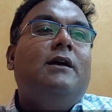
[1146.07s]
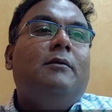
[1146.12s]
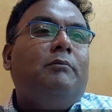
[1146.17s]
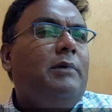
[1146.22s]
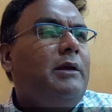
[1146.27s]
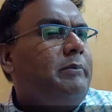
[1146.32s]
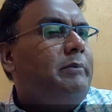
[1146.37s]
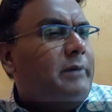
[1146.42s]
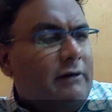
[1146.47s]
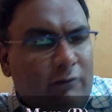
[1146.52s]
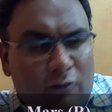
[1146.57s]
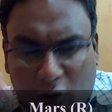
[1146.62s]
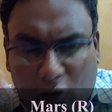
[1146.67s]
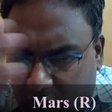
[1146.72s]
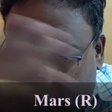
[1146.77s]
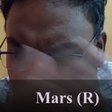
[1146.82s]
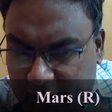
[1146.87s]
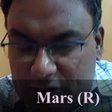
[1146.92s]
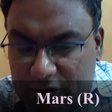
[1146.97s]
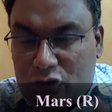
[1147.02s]
People will
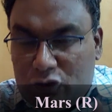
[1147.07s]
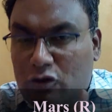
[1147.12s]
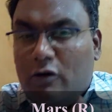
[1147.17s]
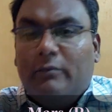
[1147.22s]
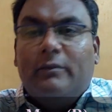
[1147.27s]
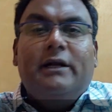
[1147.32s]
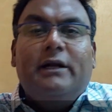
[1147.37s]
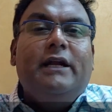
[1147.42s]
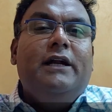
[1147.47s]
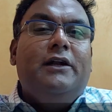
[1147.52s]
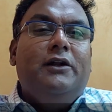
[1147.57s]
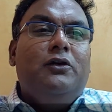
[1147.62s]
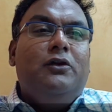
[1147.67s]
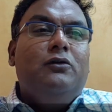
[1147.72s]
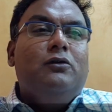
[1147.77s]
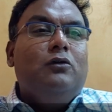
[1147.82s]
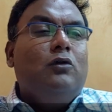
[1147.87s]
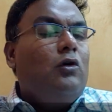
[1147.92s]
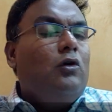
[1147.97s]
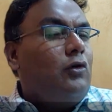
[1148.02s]
always dominate you,
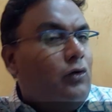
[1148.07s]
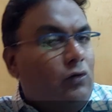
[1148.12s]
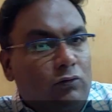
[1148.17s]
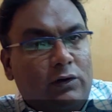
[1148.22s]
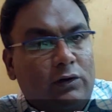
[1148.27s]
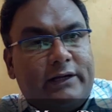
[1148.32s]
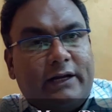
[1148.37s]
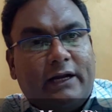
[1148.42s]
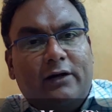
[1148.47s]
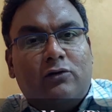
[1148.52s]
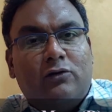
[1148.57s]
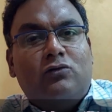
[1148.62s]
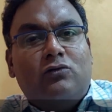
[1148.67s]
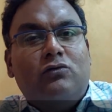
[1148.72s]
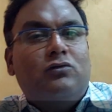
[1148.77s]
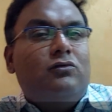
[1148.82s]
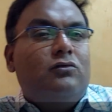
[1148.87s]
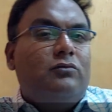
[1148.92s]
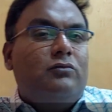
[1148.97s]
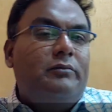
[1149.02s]
or you will try
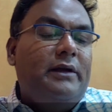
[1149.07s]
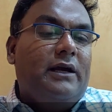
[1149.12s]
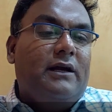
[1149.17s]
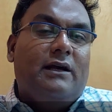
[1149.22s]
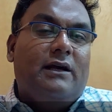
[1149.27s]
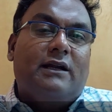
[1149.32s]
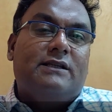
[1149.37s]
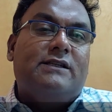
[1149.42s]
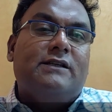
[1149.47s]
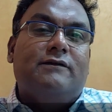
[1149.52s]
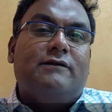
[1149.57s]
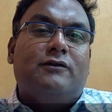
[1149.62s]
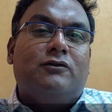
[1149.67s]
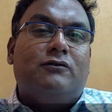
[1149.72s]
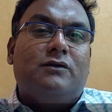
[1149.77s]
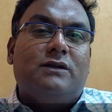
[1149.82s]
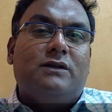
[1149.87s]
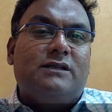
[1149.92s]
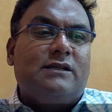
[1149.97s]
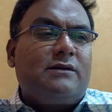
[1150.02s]
to be aggressive
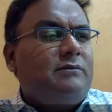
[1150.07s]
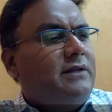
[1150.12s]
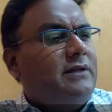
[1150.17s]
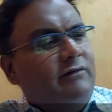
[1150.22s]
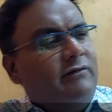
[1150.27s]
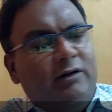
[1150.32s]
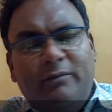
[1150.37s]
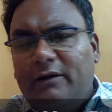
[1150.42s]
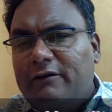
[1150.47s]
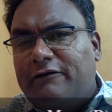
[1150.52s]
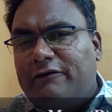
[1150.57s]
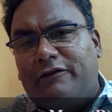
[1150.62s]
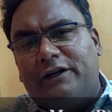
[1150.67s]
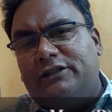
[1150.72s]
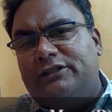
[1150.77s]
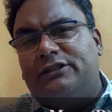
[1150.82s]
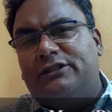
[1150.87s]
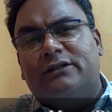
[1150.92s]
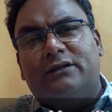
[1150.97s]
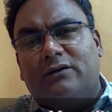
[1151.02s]
towards them. There will be a
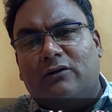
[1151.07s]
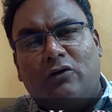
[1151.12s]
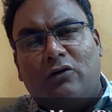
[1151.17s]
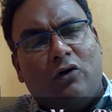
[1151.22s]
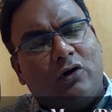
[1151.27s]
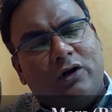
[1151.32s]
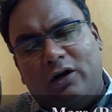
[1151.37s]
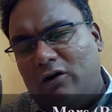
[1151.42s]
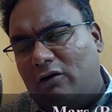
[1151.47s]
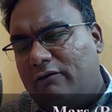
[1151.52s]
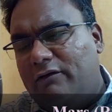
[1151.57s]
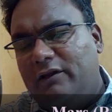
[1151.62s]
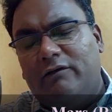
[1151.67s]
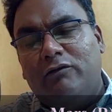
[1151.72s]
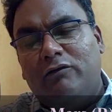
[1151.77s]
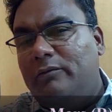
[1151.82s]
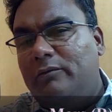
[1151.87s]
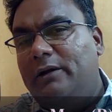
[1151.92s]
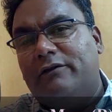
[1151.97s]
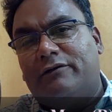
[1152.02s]
friction, on and off there
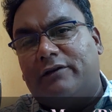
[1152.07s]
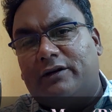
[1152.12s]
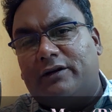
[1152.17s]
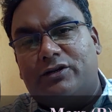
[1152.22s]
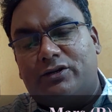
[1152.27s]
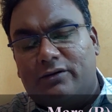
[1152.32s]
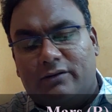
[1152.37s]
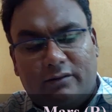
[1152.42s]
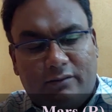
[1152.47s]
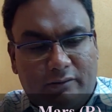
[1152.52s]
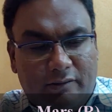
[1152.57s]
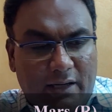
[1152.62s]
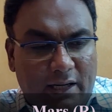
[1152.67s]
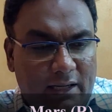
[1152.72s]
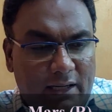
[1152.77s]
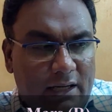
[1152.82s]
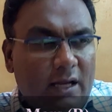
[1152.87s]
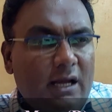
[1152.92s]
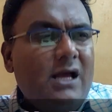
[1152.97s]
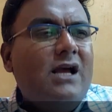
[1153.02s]
would be a friction, right?